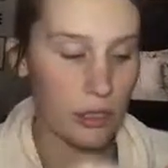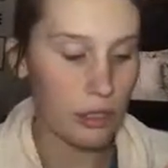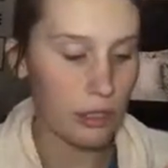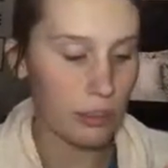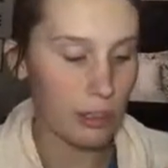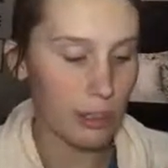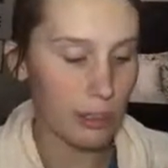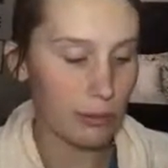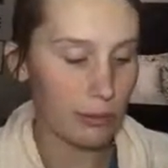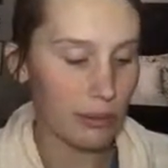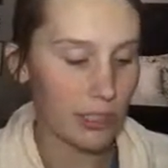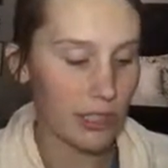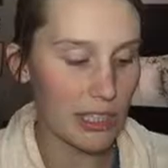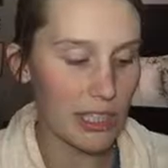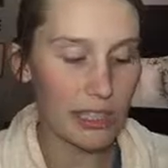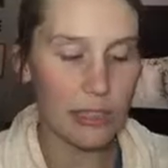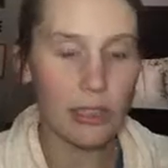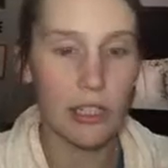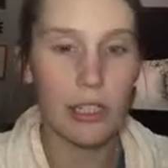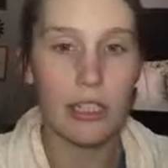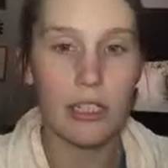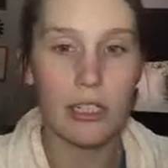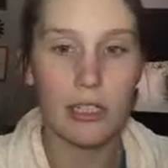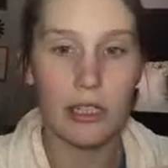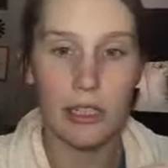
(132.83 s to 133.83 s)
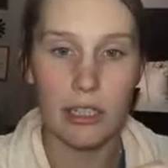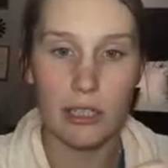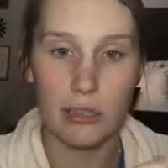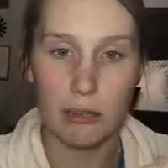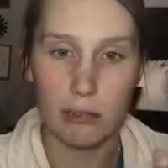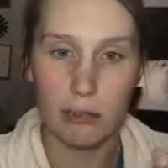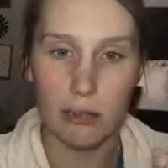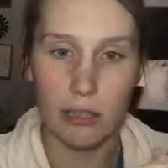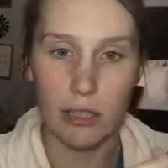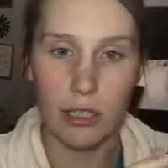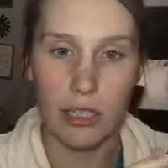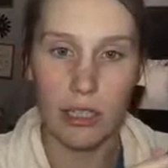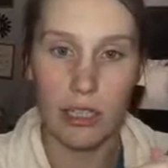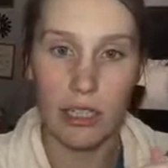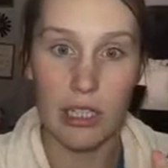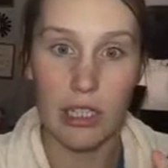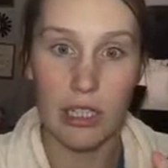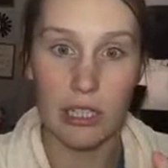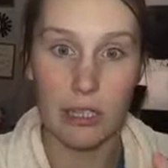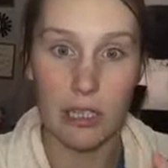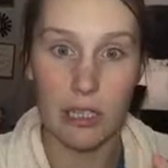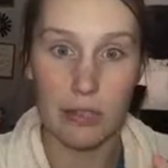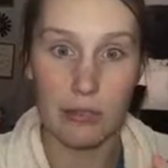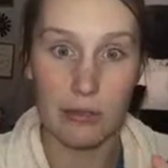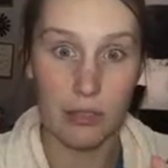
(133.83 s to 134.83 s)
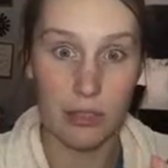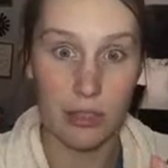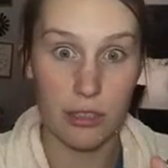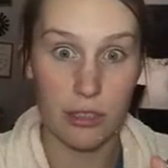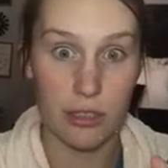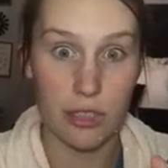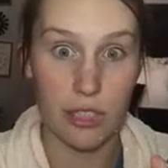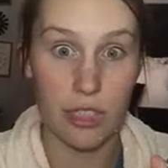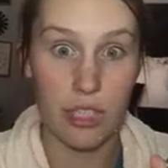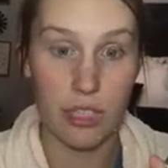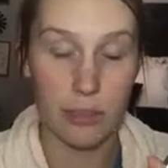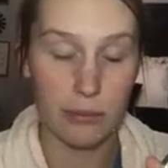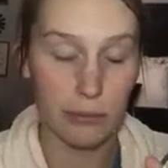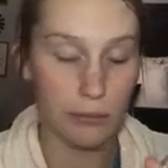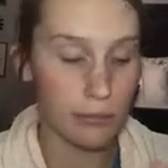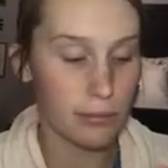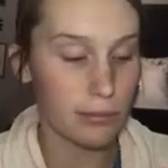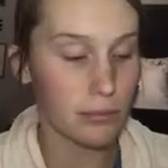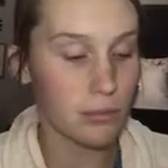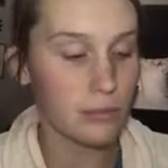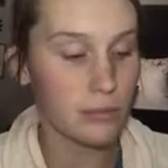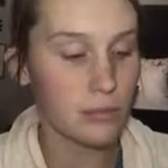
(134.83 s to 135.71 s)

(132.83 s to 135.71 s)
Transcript: So keeping it out here is really healthy for your skin.